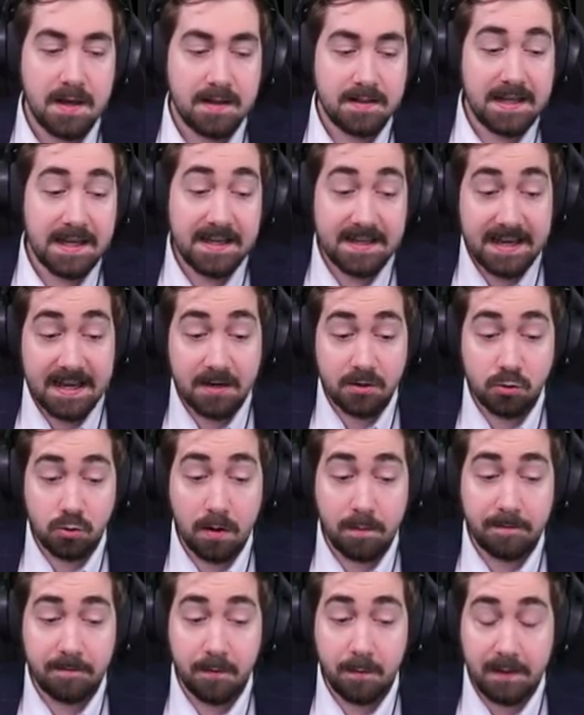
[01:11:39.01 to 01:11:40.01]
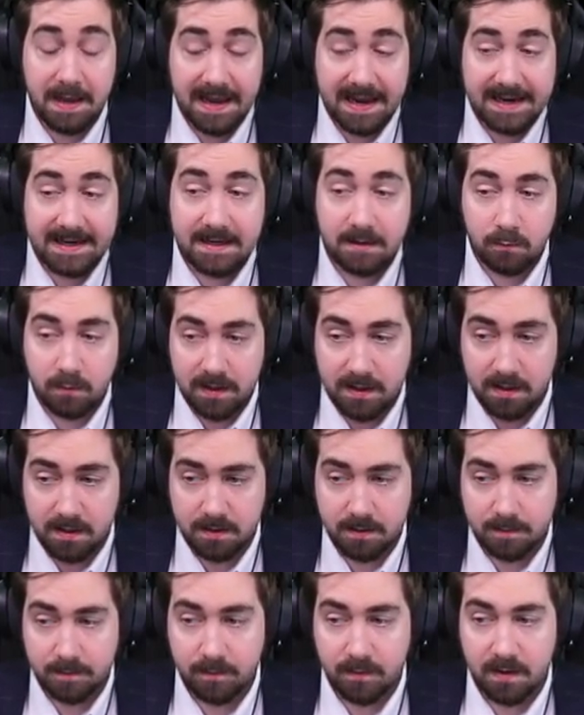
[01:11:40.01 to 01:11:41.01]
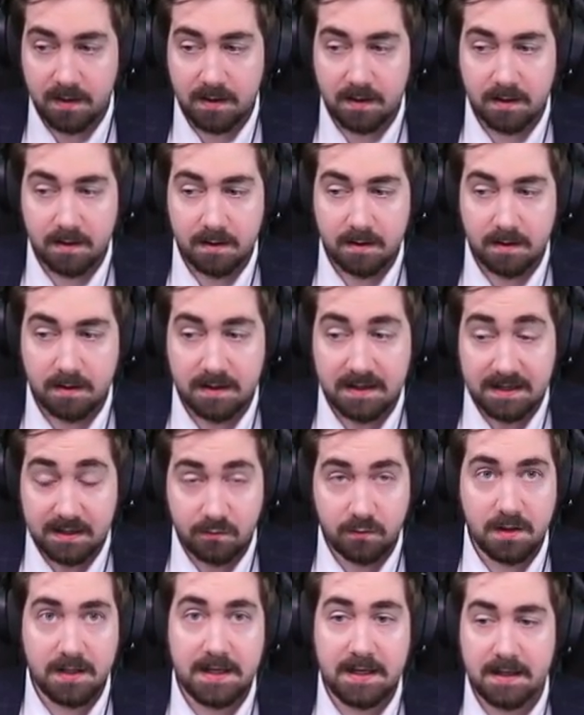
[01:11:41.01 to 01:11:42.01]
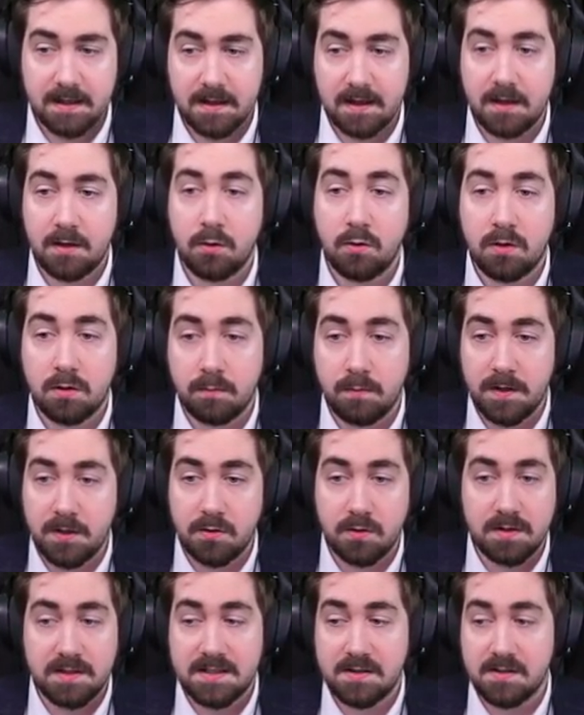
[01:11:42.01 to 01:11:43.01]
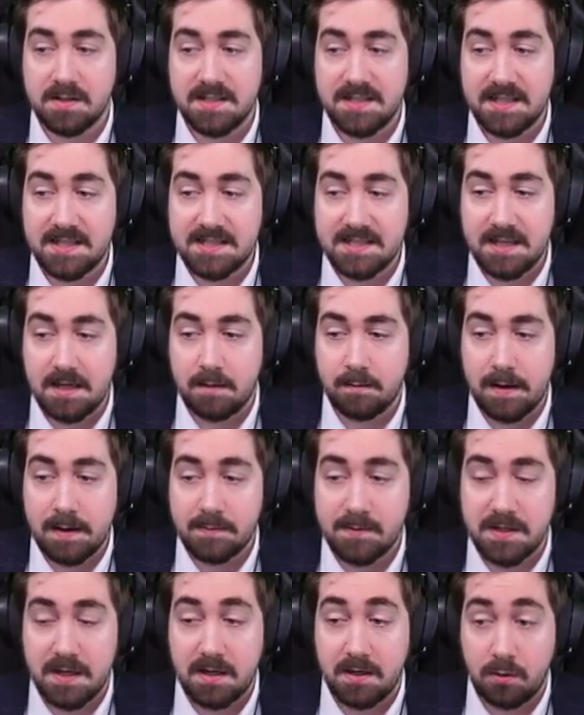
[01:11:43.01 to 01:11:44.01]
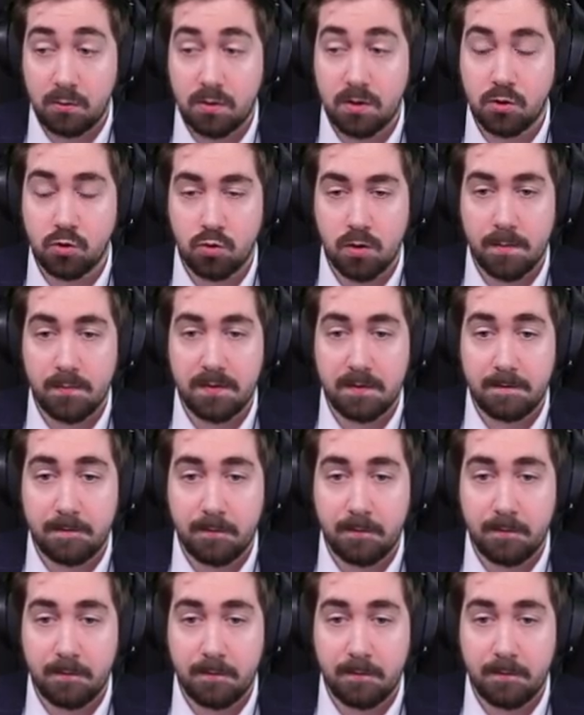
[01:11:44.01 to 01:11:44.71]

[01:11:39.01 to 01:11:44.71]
They can drop from anywhere, literally. Like, you could be doing tier 16 maps and you can drop the